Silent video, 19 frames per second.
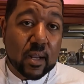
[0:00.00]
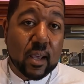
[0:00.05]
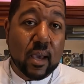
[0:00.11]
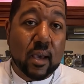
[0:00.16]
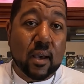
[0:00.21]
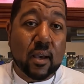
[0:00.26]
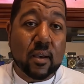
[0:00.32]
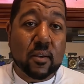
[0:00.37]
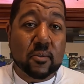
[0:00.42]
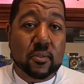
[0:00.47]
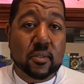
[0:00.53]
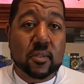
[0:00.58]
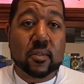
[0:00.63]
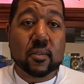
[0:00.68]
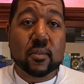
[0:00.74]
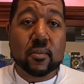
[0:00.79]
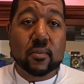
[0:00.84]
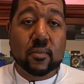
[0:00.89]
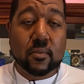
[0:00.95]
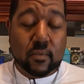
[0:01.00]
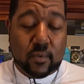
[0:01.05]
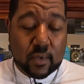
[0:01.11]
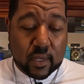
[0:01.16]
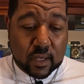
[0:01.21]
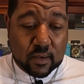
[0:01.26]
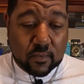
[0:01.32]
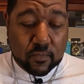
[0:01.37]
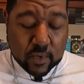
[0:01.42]

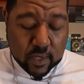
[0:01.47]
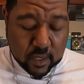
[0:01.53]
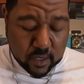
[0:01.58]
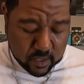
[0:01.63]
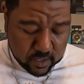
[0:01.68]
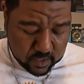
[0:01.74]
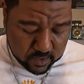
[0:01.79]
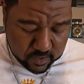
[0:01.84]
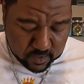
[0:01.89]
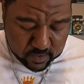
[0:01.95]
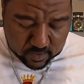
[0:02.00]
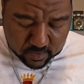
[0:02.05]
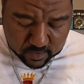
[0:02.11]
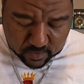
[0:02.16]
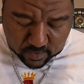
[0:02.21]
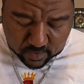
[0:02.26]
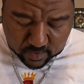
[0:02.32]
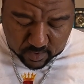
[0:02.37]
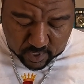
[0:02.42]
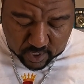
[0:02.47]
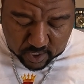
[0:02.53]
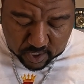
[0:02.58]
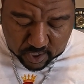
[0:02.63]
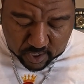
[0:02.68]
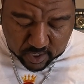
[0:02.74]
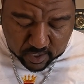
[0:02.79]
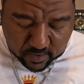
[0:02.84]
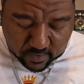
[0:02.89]
I'm wearing this
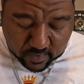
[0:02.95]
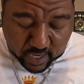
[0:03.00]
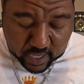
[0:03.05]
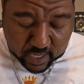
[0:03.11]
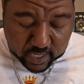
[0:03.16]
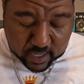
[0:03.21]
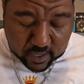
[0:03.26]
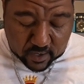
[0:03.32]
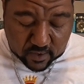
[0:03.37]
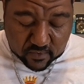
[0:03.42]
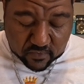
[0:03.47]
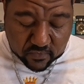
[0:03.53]
shirt right here